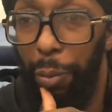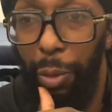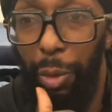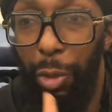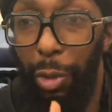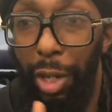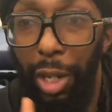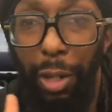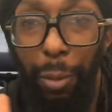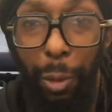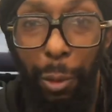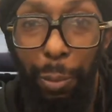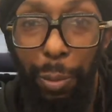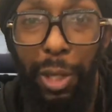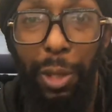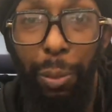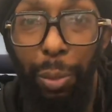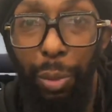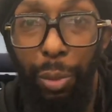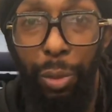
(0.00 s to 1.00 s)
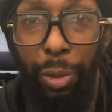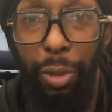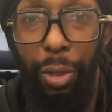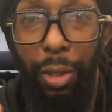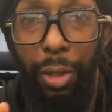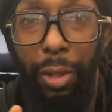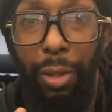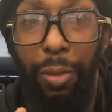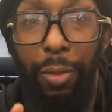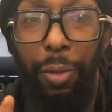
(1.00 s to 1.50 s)
train with people
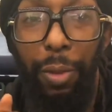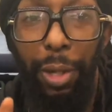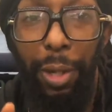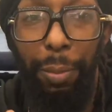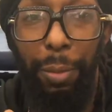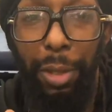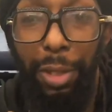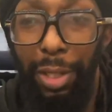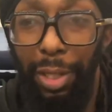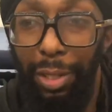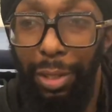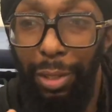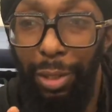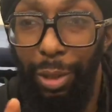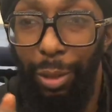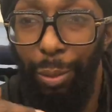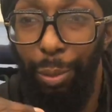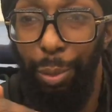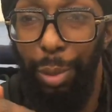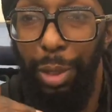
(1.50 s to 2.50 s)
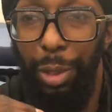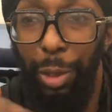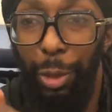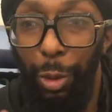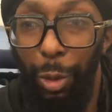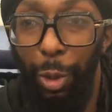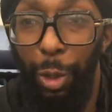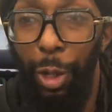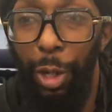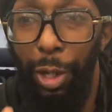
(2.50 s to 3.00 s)
for them to just be
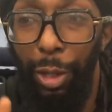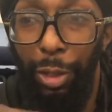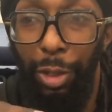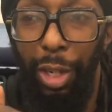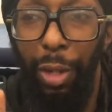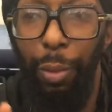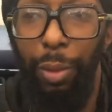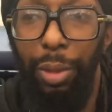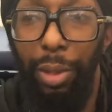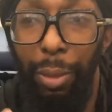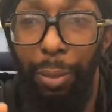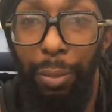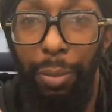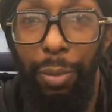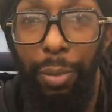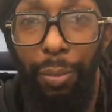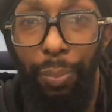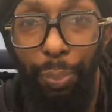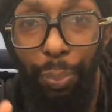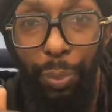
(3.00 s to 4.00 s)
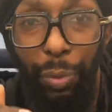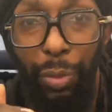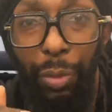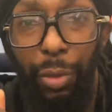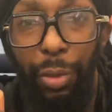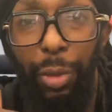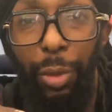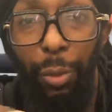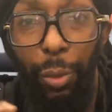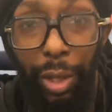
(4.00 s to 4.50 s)
strong. I train with them
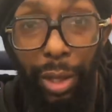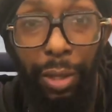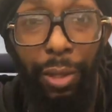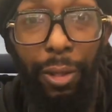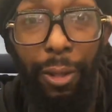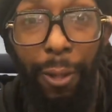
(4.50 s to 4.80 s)
to win.